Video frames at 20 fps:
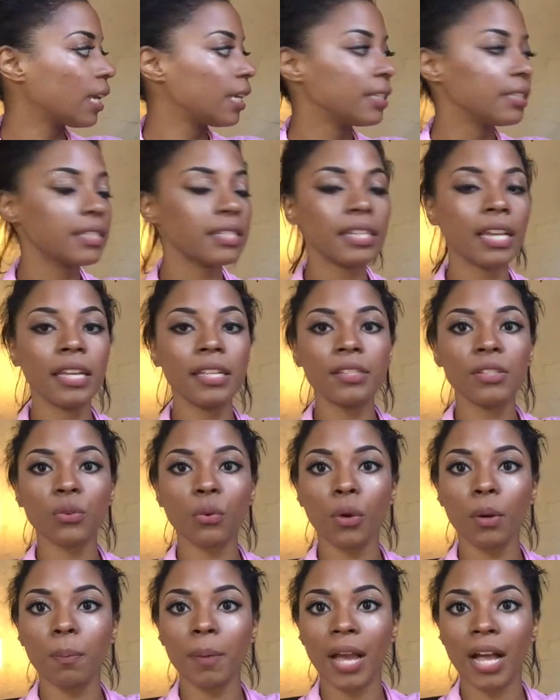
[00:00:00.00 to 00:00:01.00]
incense
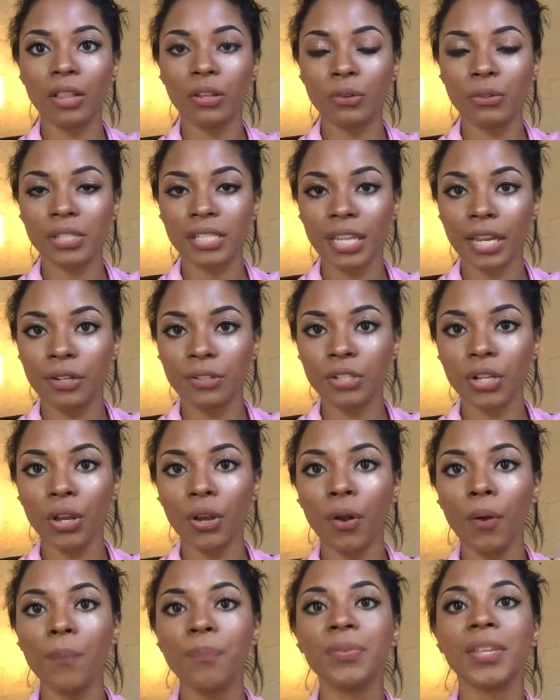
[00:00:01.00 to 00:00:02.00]
or Palo
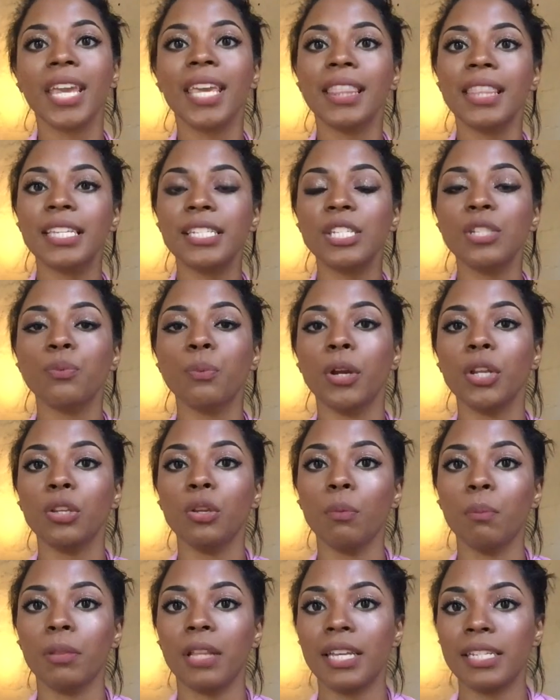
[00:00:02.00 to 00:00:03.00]
Santo, and this is when
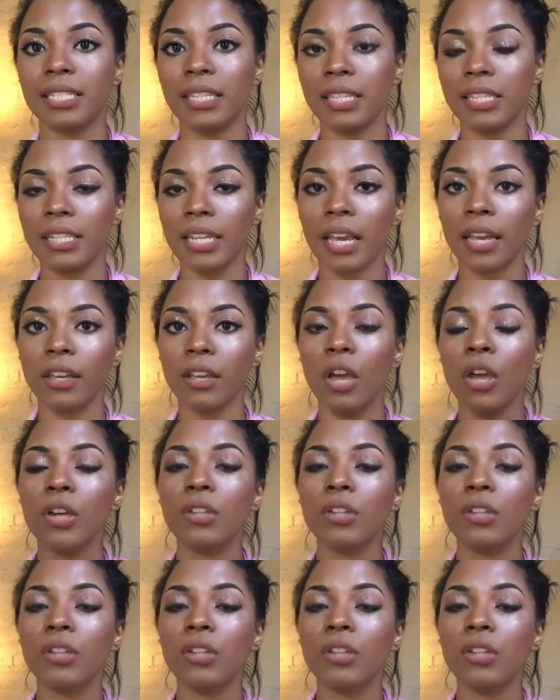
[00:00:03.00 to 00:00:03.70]
you bless the deck.